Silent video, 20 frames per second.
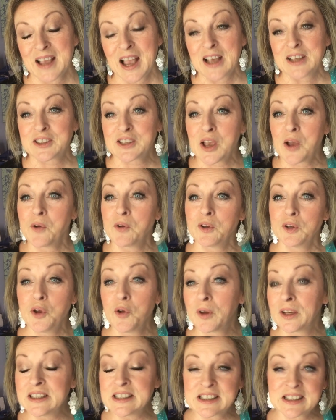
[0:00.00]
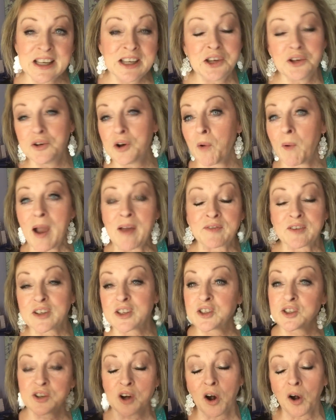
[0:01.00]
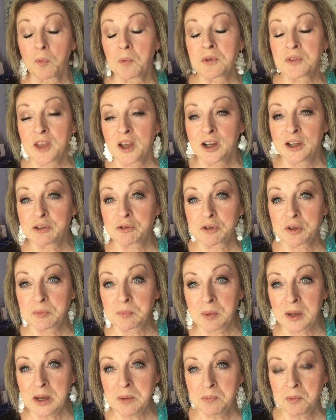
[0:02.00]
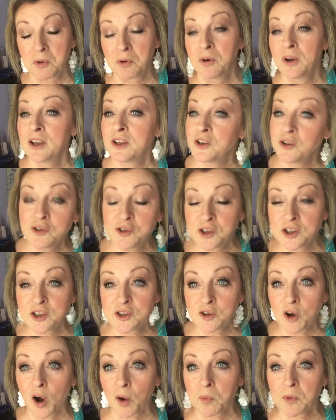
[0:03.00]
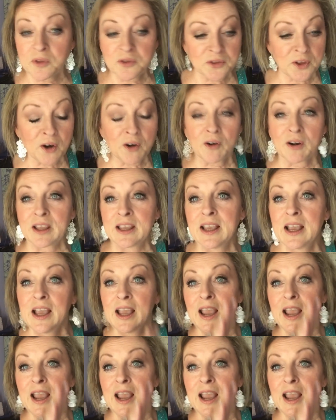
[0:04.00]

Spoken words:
So you can see you don't have to start with 100 people. You just start with 30.